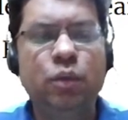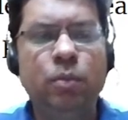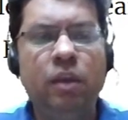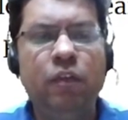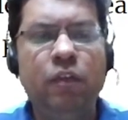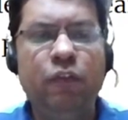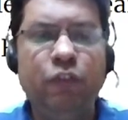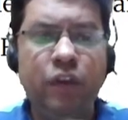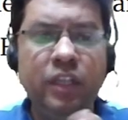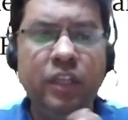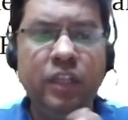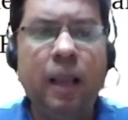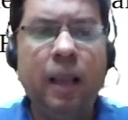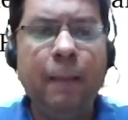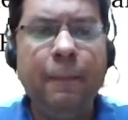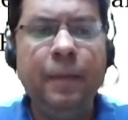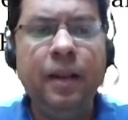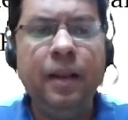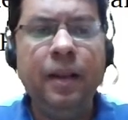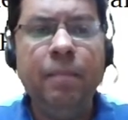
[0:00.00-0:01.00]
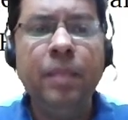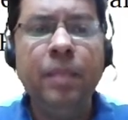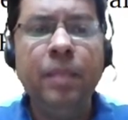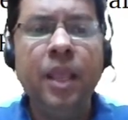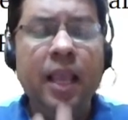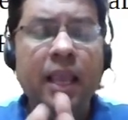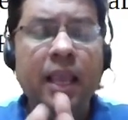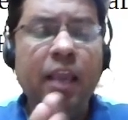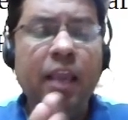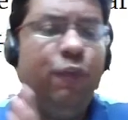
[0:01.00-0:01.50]
For example,
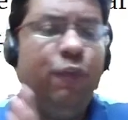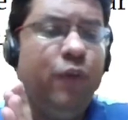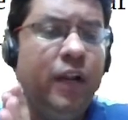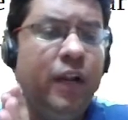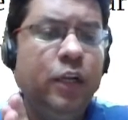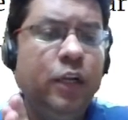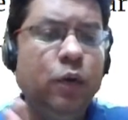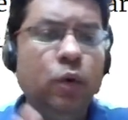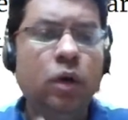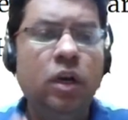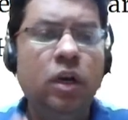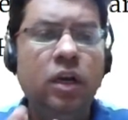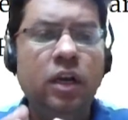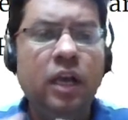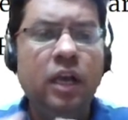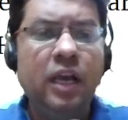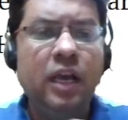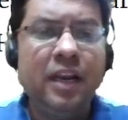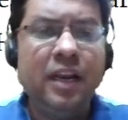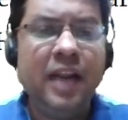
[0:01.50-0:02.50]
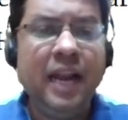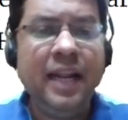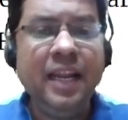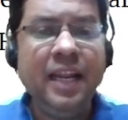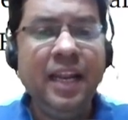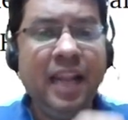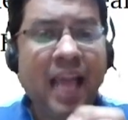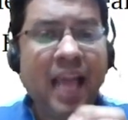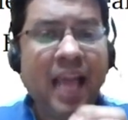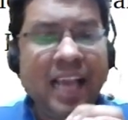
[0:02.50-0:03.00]
if I do write an
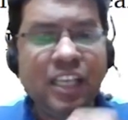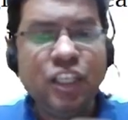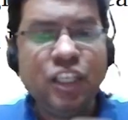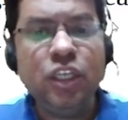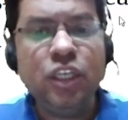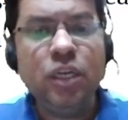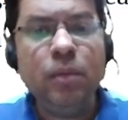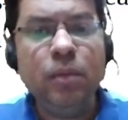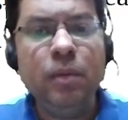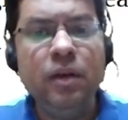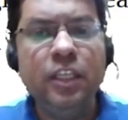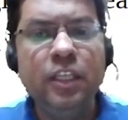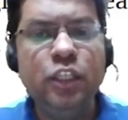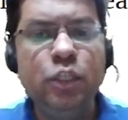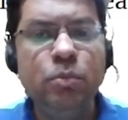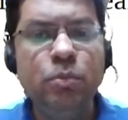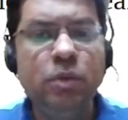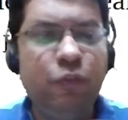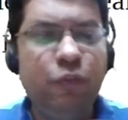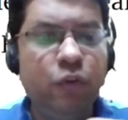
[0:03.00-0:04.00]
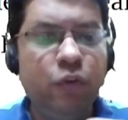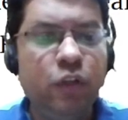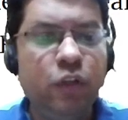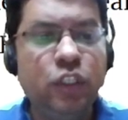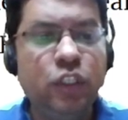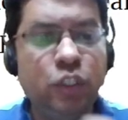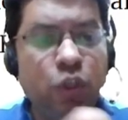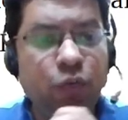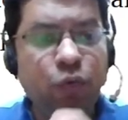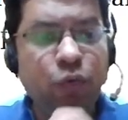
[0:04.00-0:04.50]
actionable resume for a
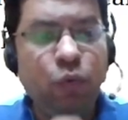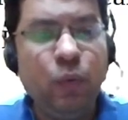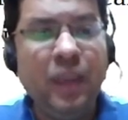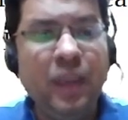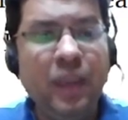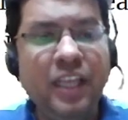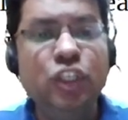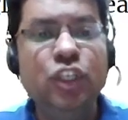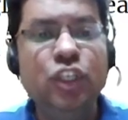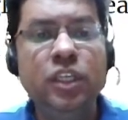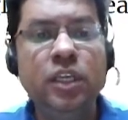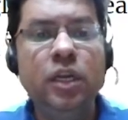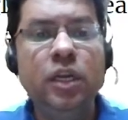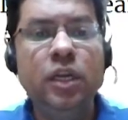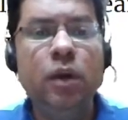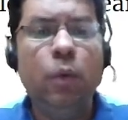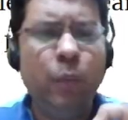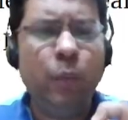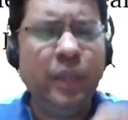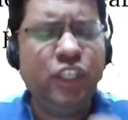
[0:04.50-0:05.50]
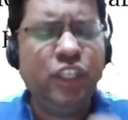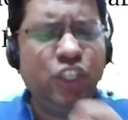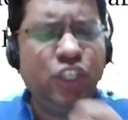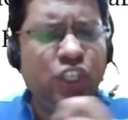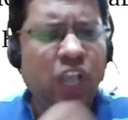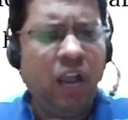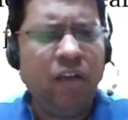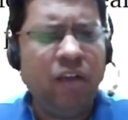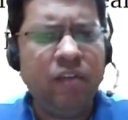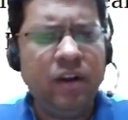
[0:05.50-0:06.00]
software engineer with
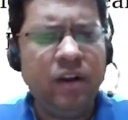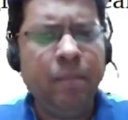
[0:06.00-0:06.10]
Java,